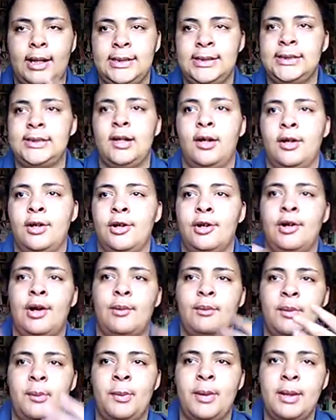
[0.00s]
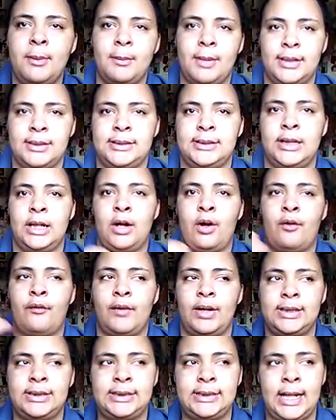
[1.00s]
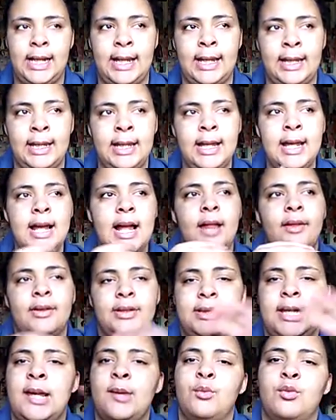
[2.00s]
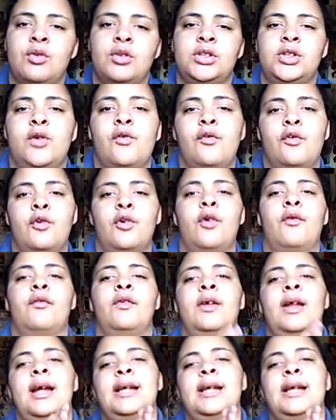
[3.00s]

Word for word: I stutter. I repeat myself. I say the same words over and over.